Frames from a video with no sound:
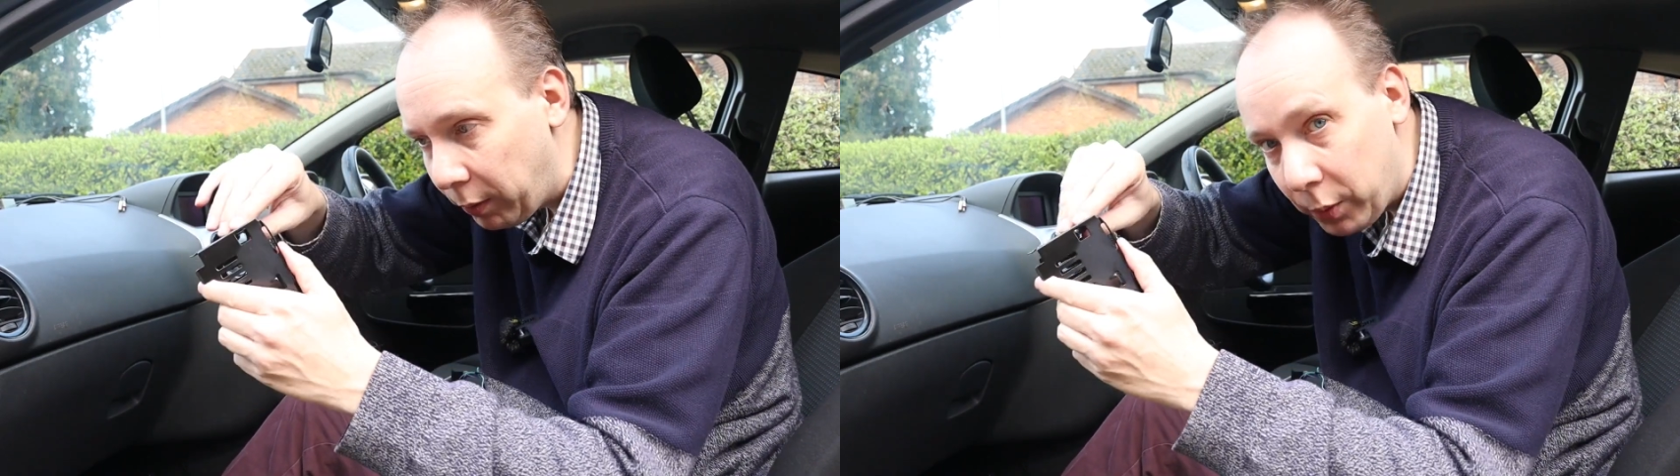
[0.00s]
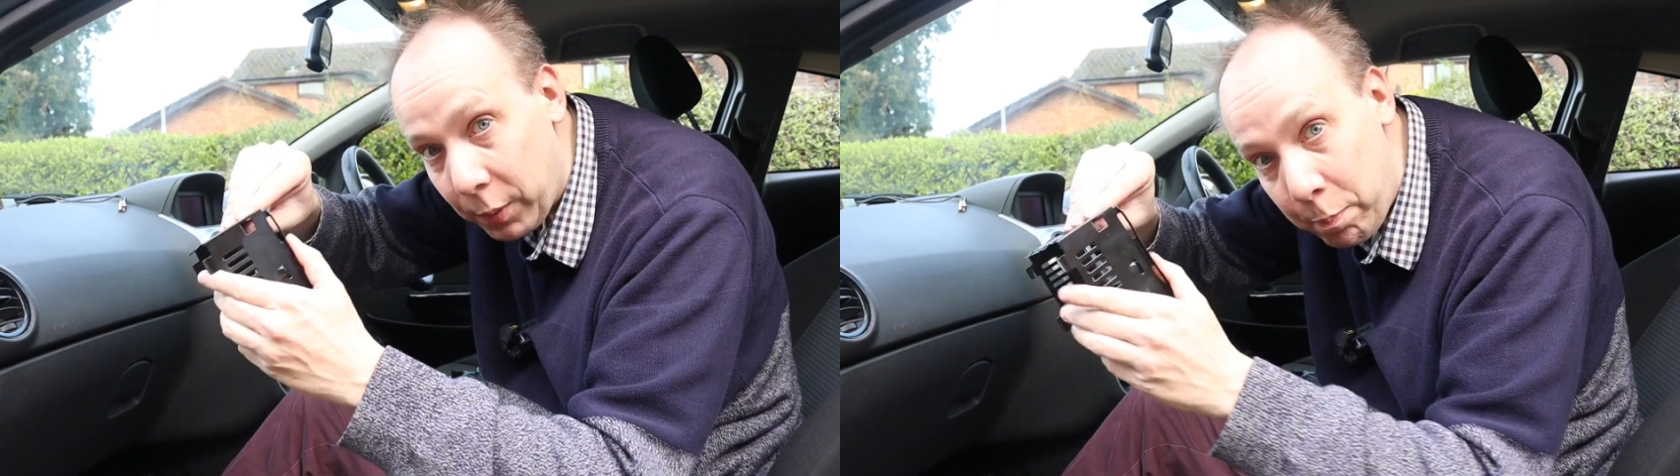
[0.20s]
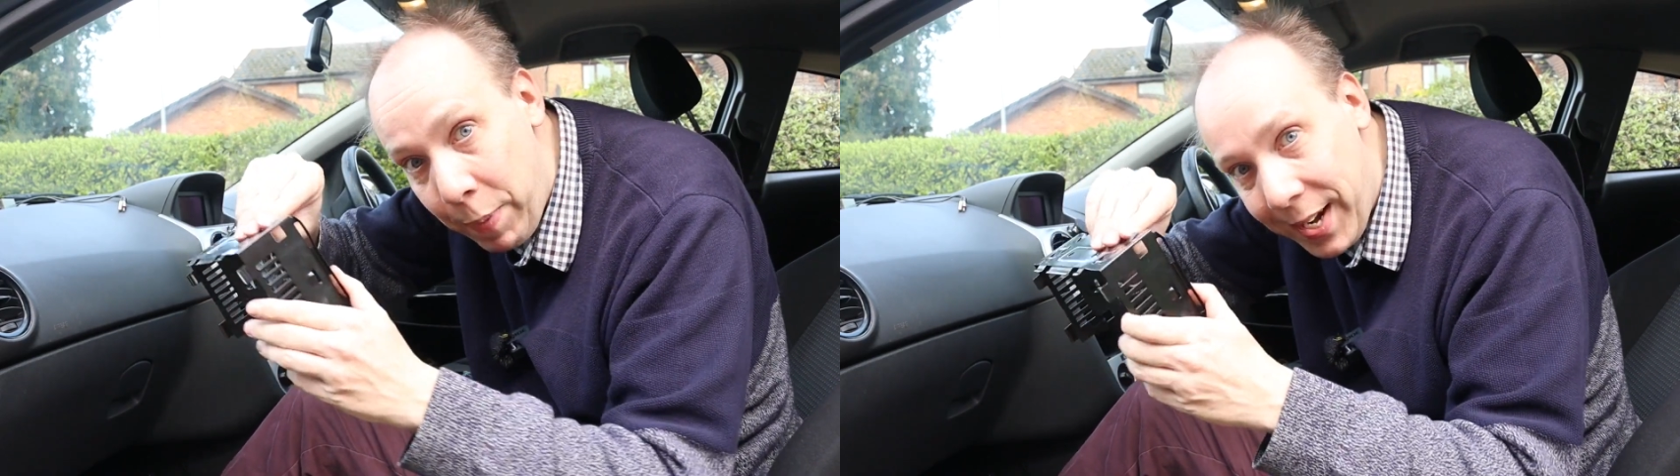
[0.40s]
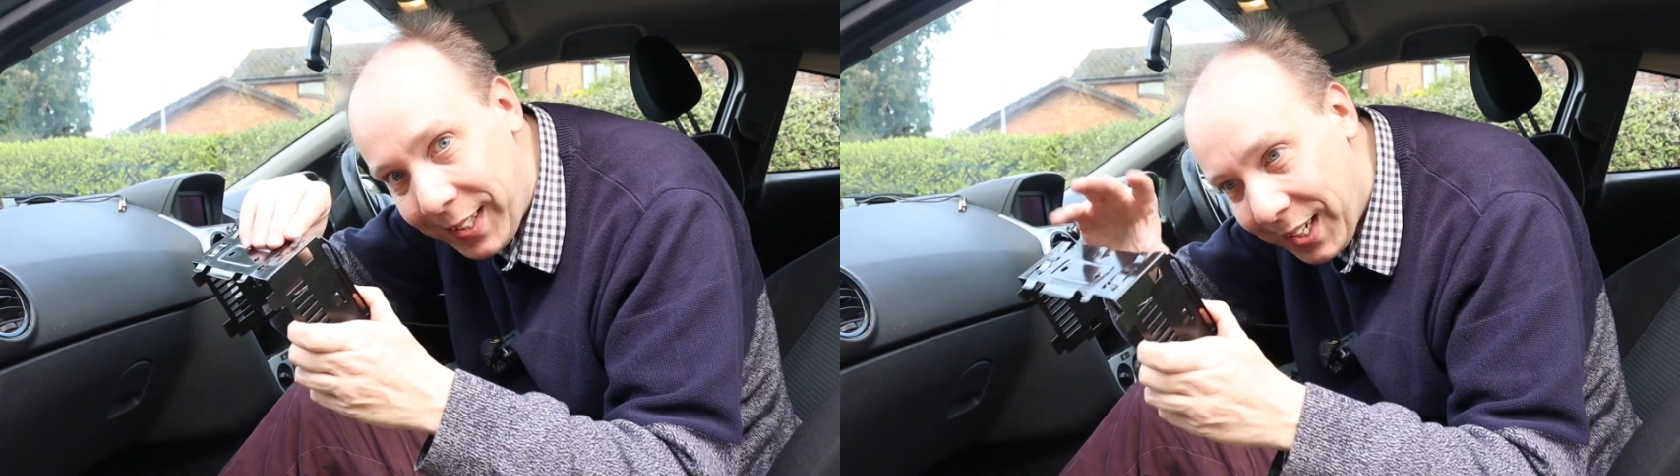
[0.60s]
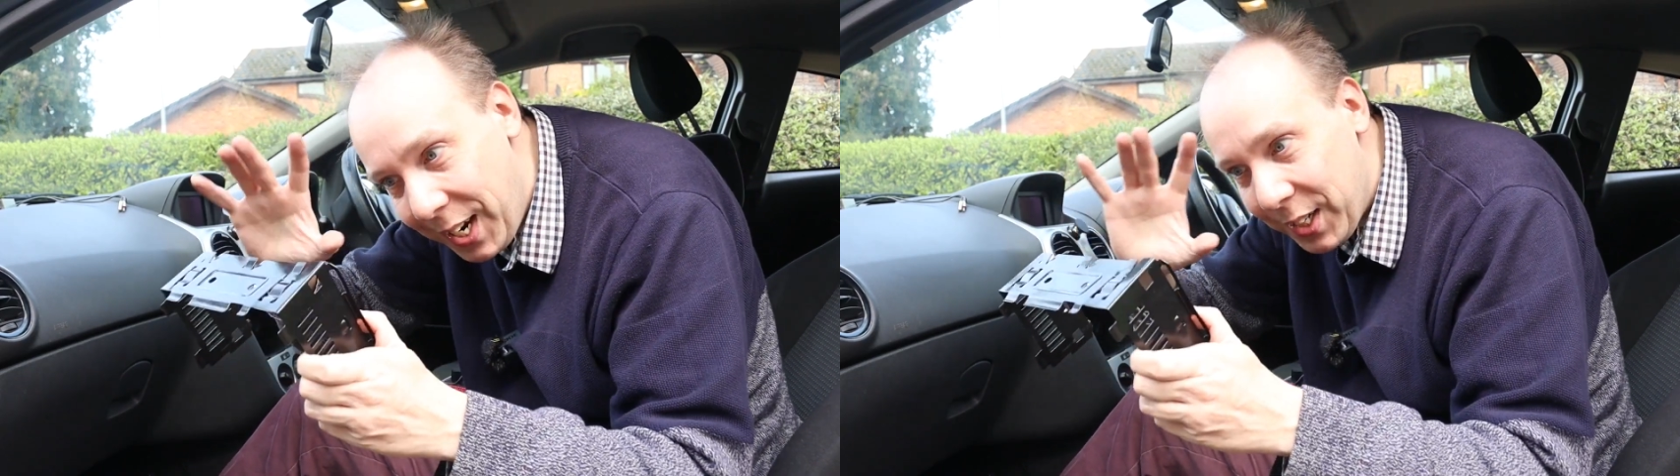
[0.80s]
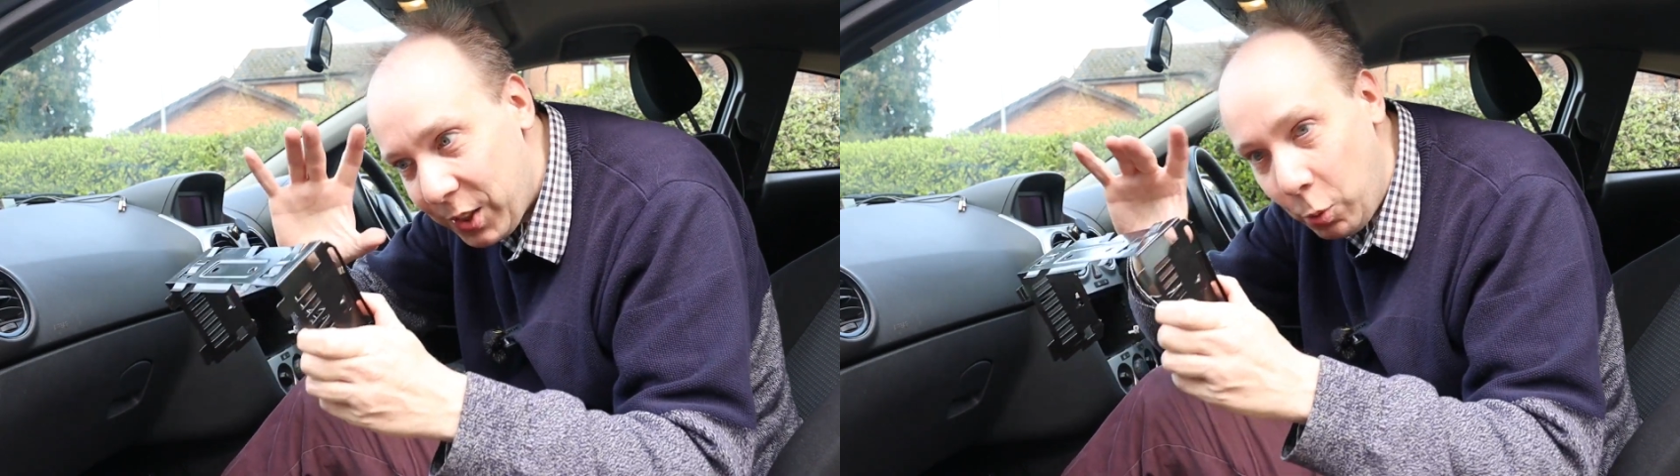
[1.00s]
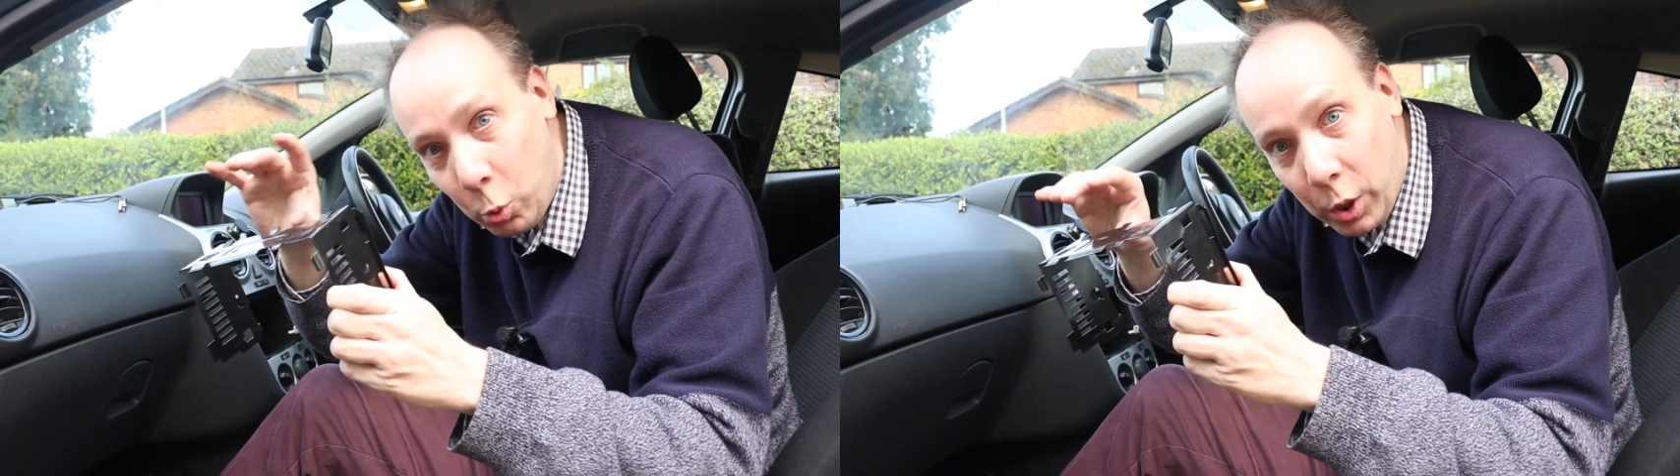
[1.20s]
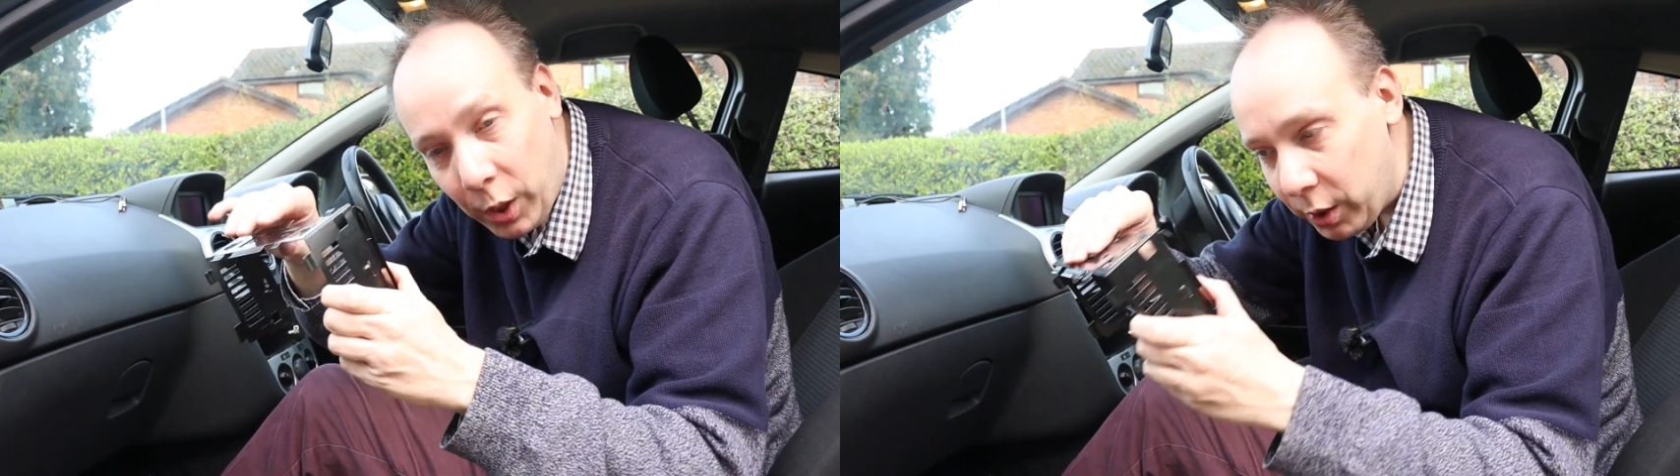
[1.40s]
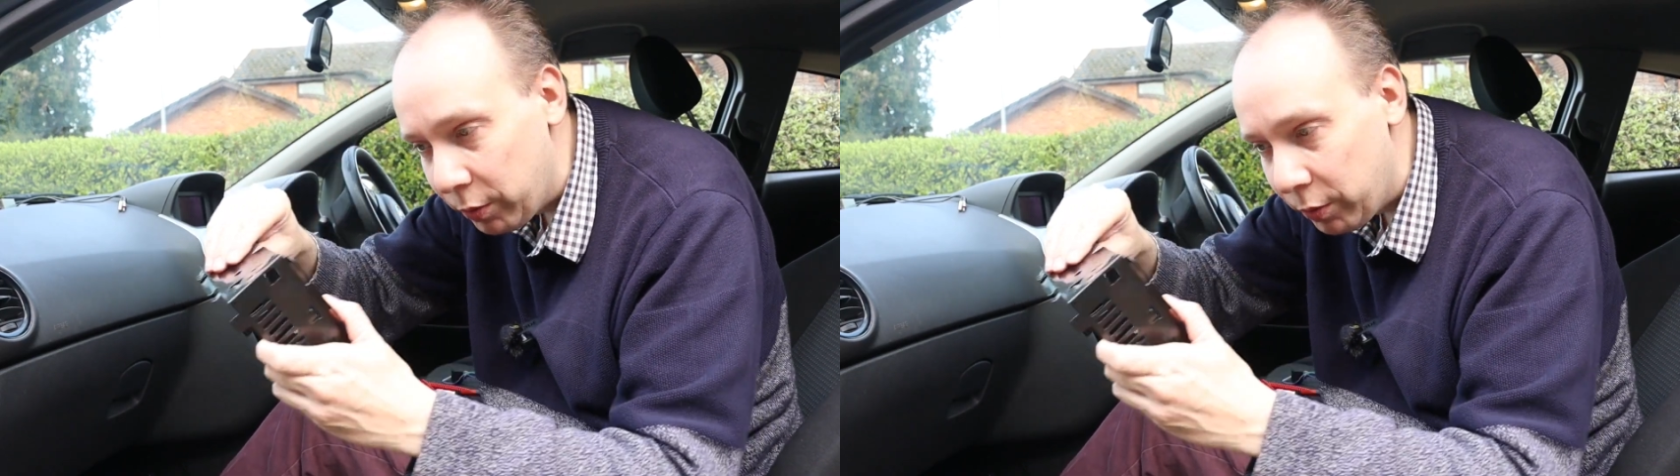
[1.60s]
so it's bent to all kinds